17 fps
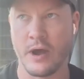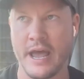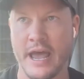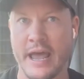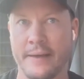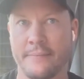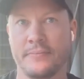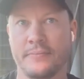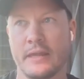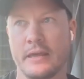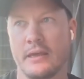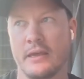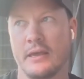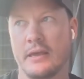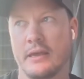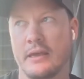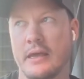any way,
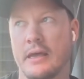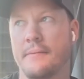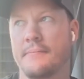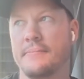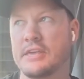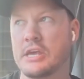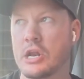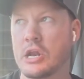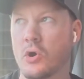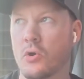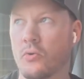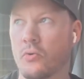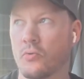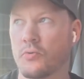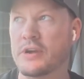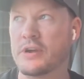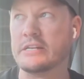you
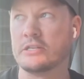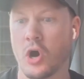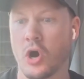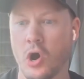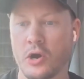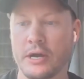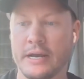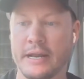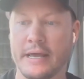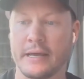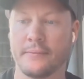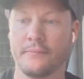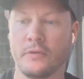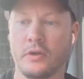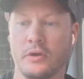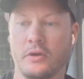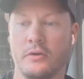know,
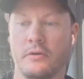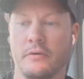retargeting